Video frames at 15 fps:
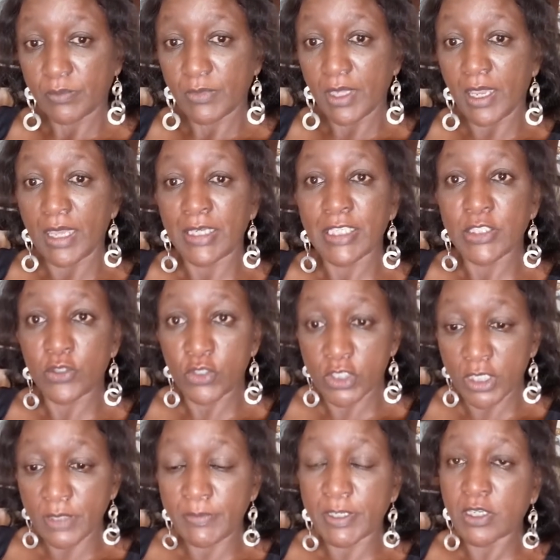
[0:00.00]
And it's
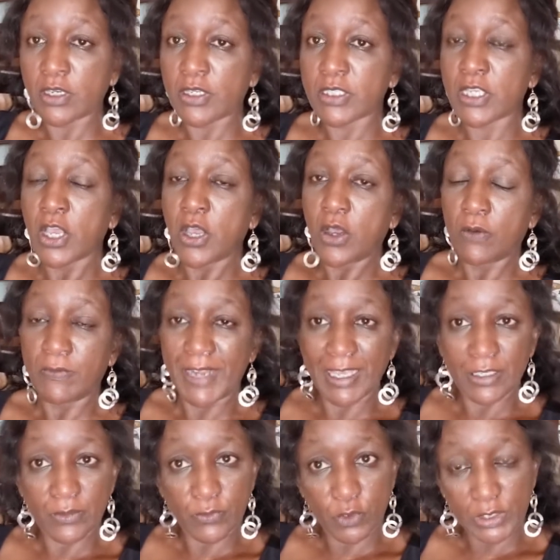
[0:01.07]
usually because of lack
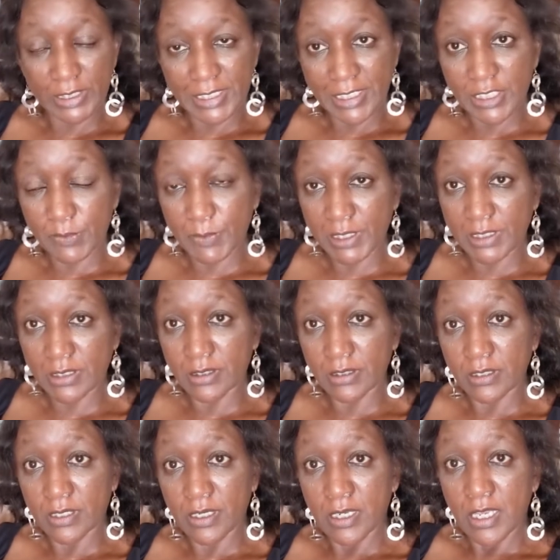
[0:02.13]
of contentment,
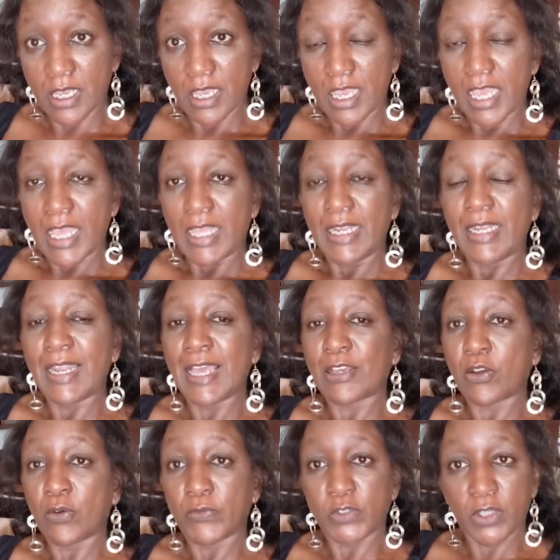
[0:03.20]
lack
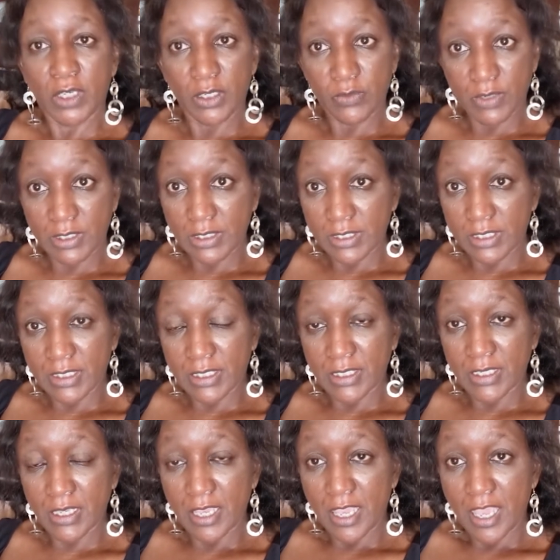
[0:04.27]
of tolerance,
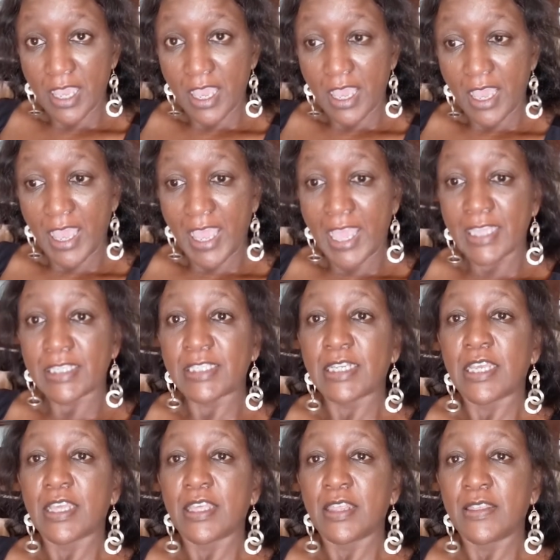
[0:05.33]
and
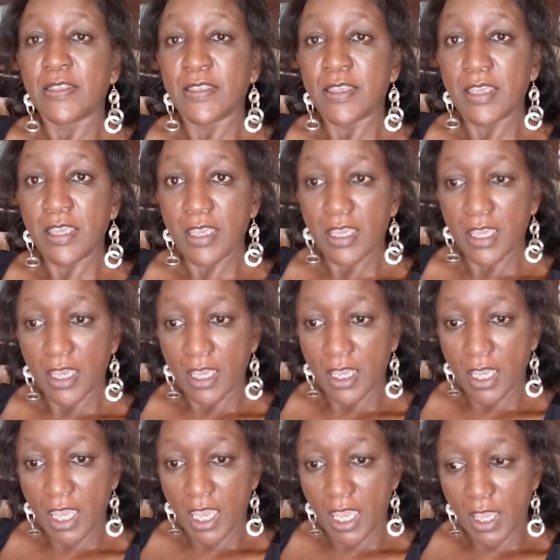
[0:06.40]
the
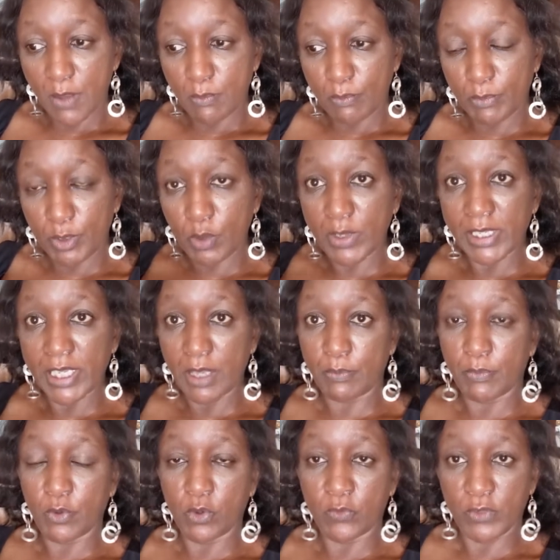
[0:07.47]
blowing
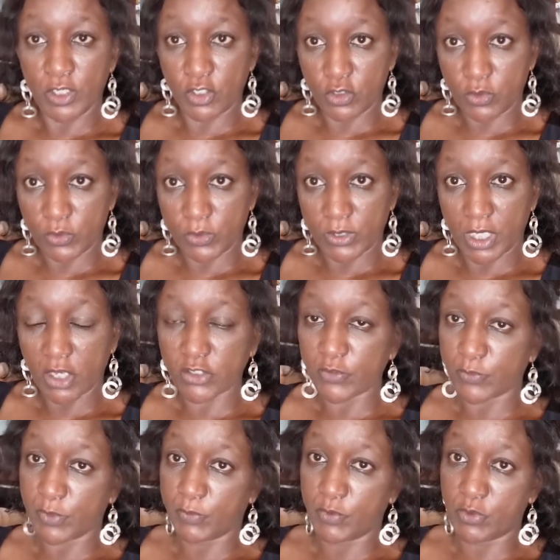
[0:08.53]
up of issues out of
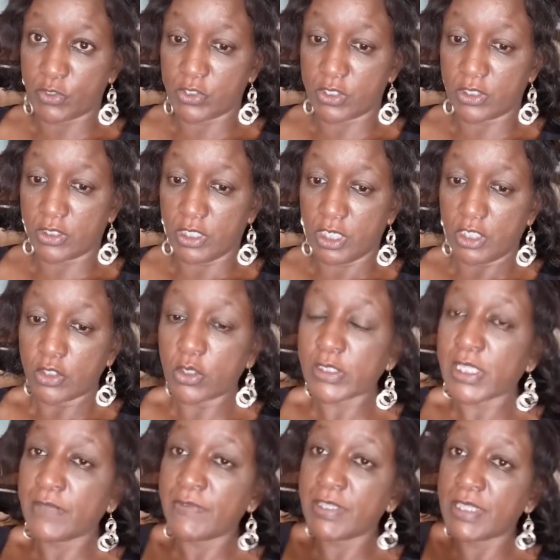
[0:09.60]
proportion, not giving